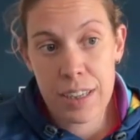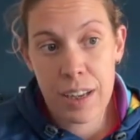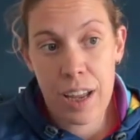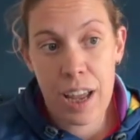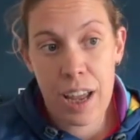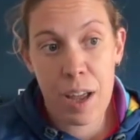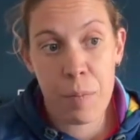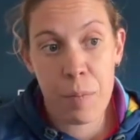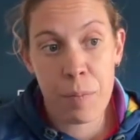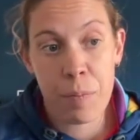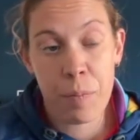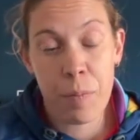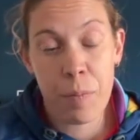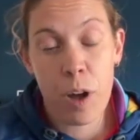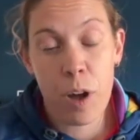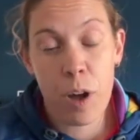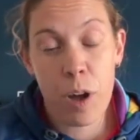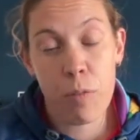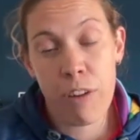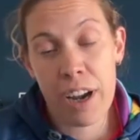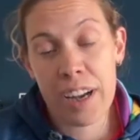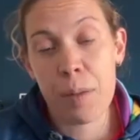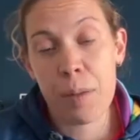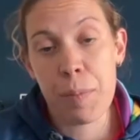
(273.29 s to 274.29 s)
on
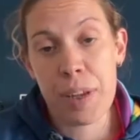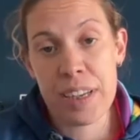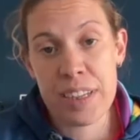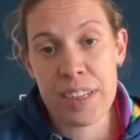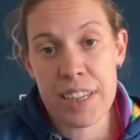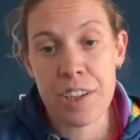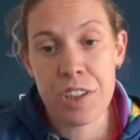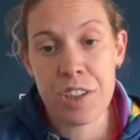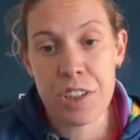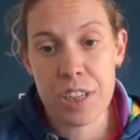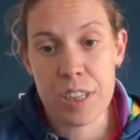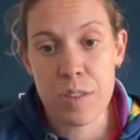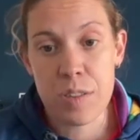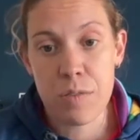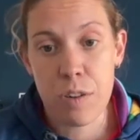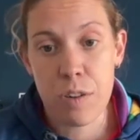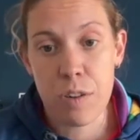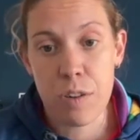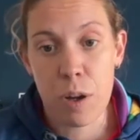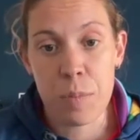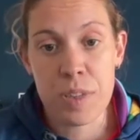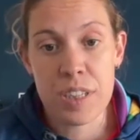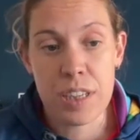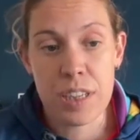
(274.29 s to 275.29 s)
recommendations
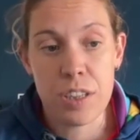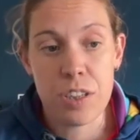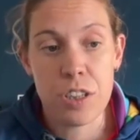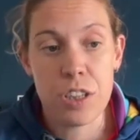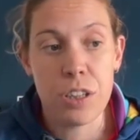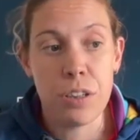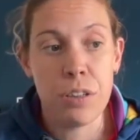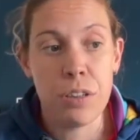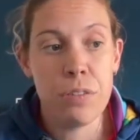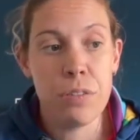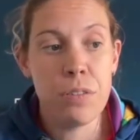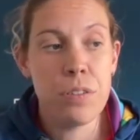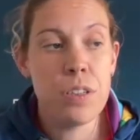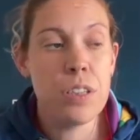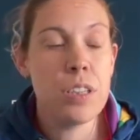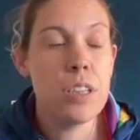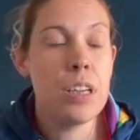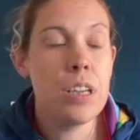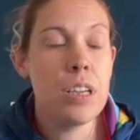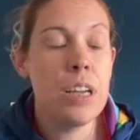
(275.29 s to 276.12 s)
from St. Jude,